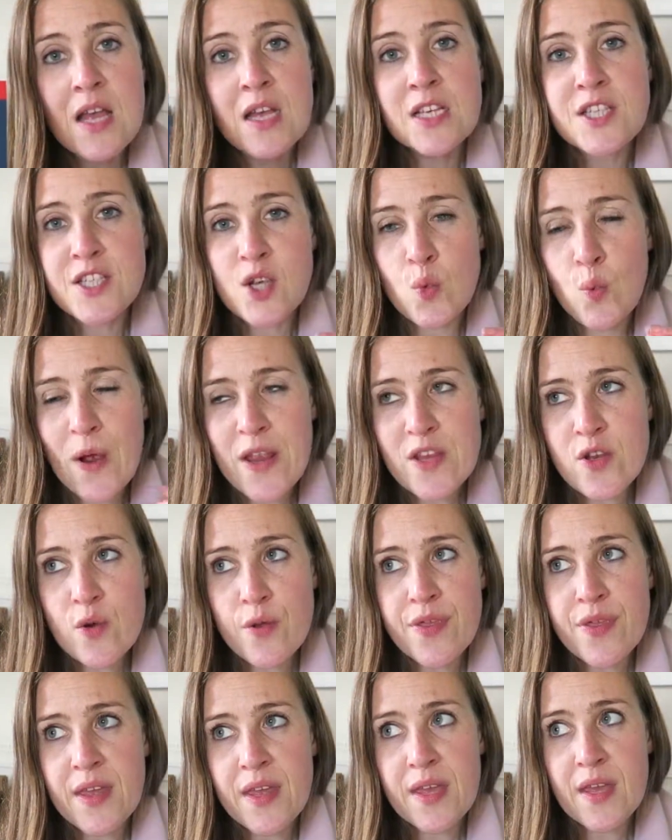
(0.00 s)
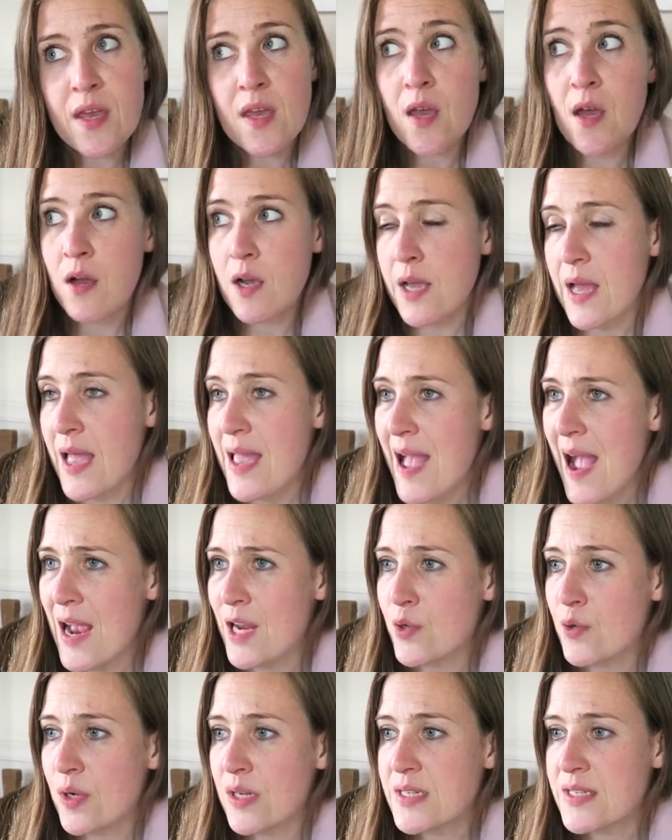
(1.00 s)
So when you're thinking, okay, how
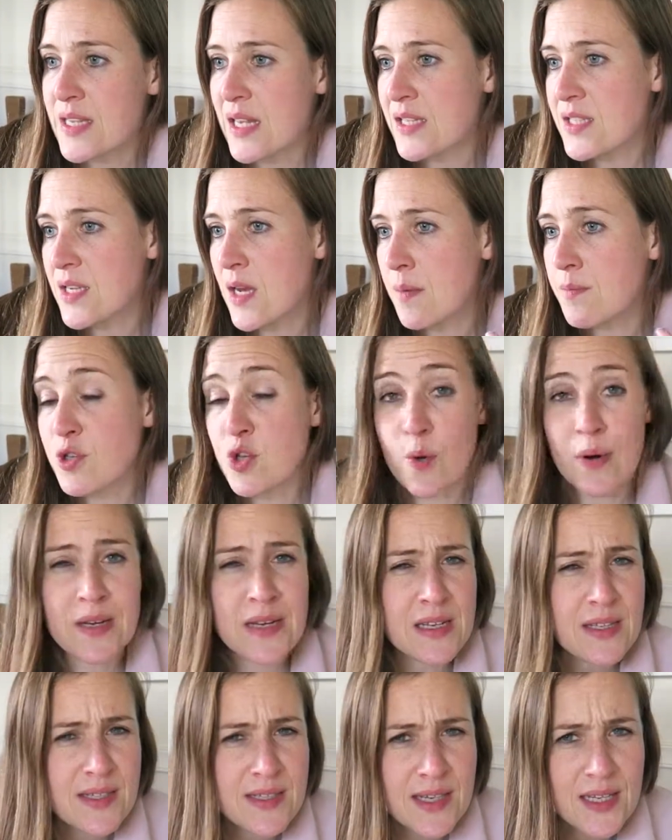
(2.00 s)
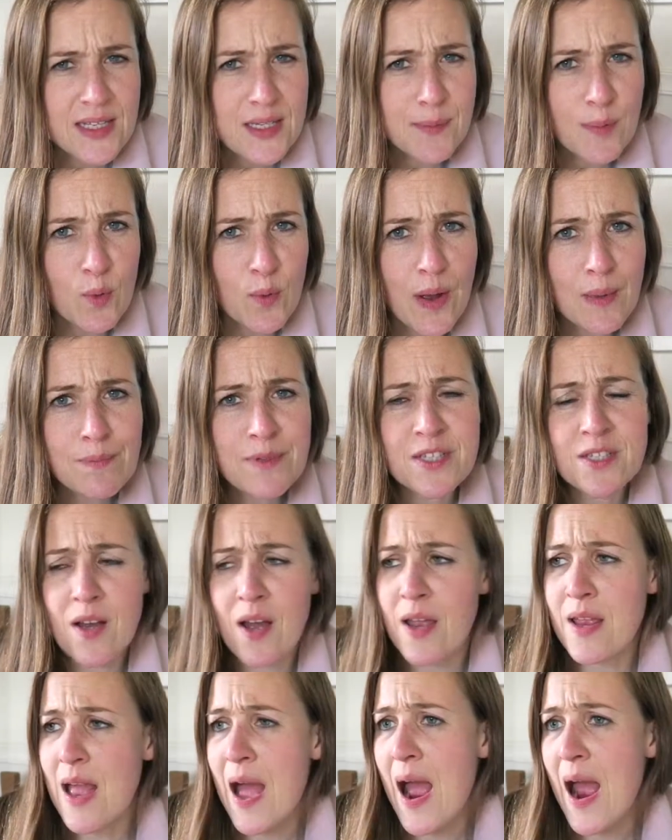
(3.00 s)
do I set up? Do I need to set up a
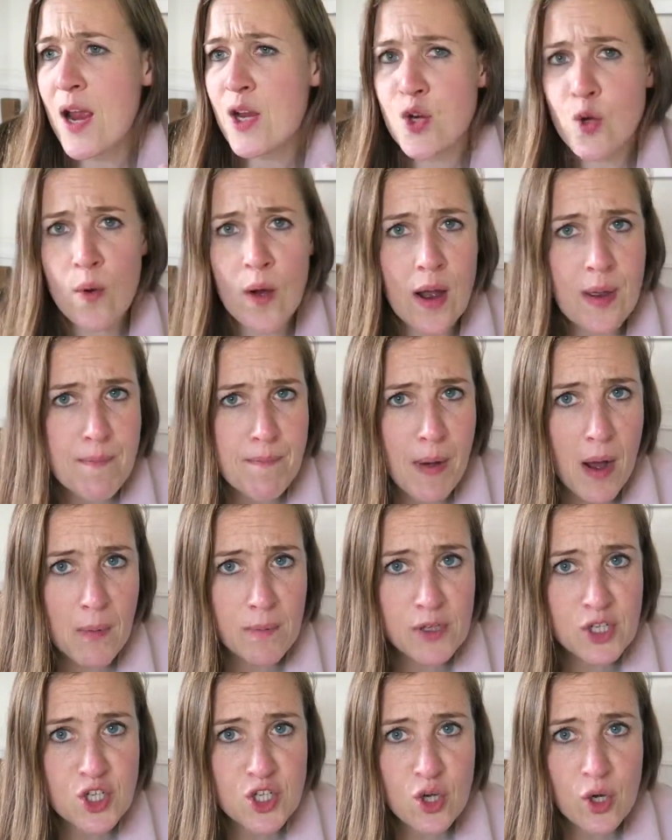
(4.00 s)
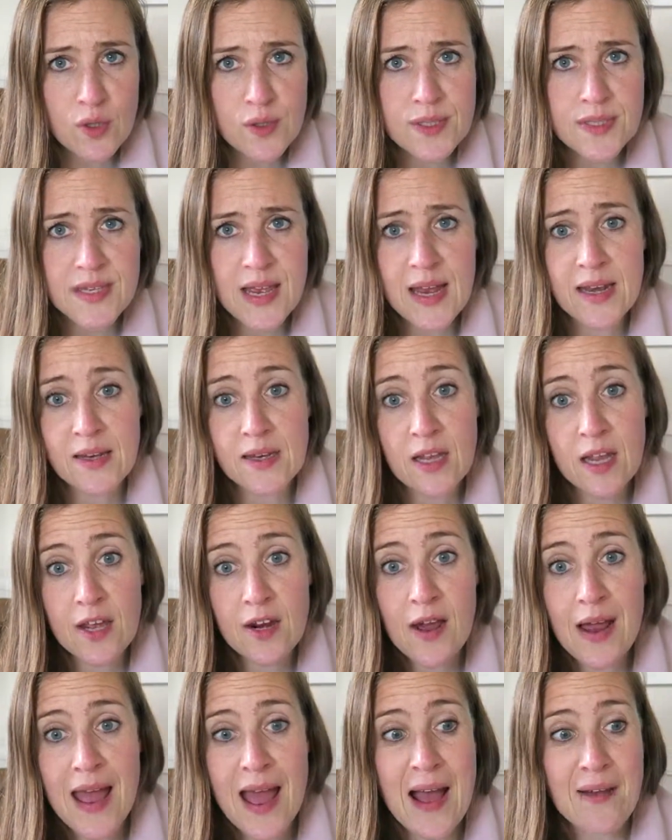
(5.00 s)
website? How do I publish content? Can
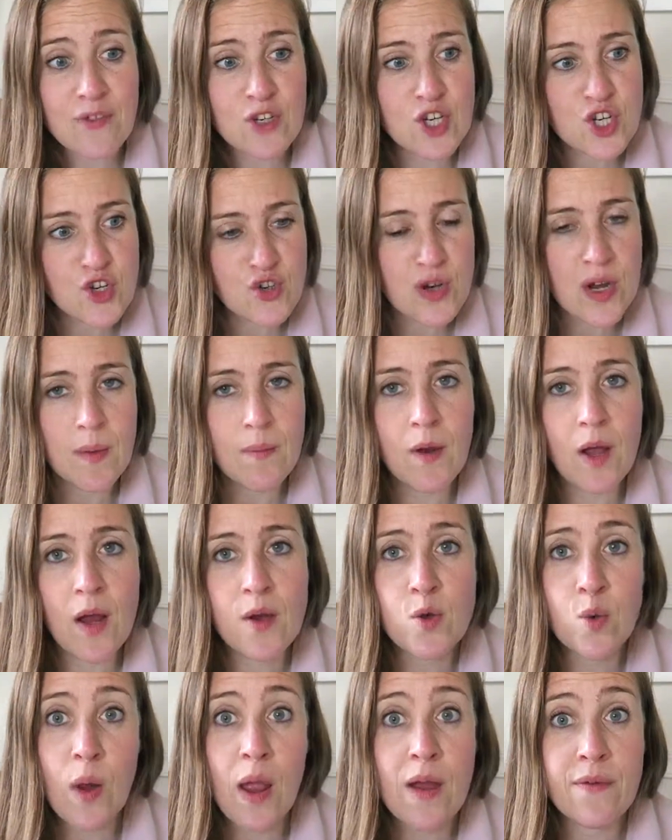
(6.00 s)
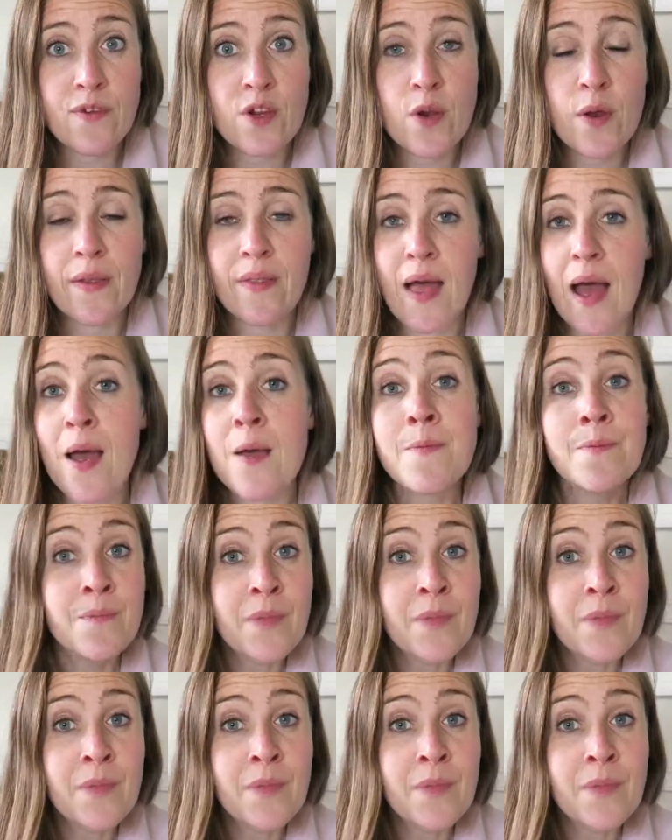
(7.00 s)
I have a streamlined way of doing that?